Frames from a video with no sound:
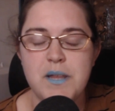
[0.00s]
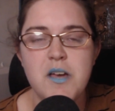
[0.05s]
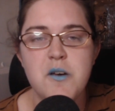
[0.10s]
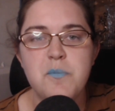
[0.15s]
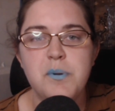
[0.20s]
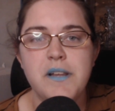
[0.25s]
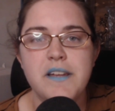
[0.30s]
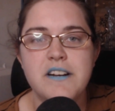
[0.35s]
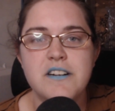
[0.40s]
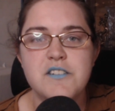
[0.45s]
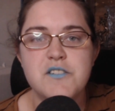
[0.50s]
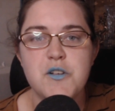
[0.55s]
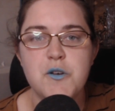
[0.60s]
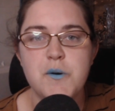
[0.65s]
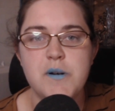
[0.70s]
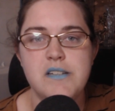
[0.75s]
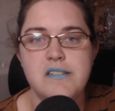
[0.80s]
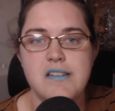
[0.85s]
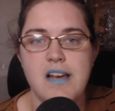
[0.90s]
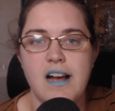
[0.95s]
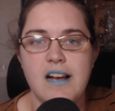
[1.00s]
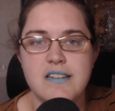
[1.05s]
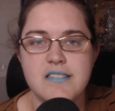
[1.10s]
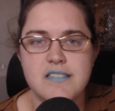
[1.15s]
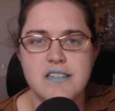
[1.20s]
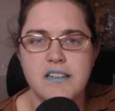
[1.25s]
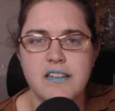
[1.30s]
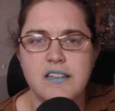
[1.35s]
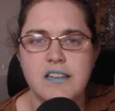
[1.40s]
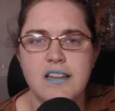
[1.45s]
players always
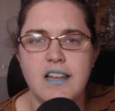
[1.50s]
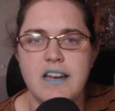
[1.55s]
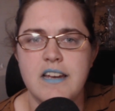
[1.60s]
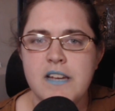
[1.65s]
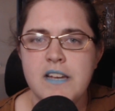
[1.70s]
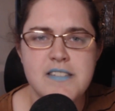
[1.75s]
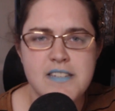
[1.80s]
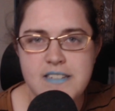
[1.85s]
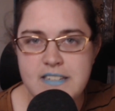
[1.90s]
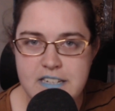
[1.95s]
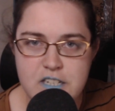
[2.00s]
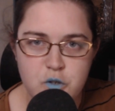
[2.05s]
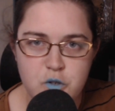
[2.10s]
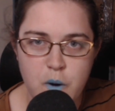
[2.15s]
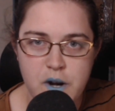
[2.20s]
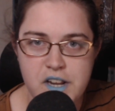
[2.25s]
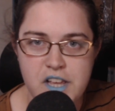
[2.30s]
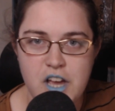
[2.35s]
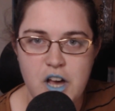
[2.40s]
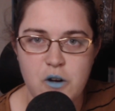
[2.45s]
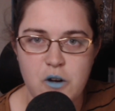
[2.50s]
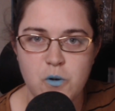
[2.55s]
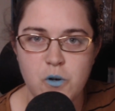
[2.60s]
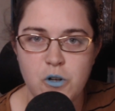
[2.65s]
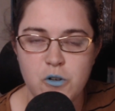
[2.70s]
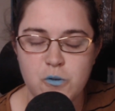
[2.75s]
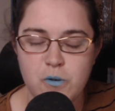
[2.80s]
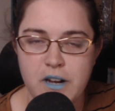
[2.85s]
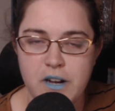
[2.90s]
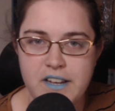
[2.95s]
asking, like, it's a d20 I
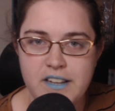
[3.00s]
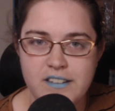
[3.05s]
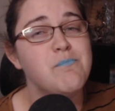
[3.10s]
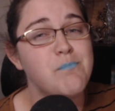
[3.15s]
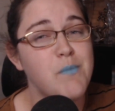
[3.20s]
roll, right?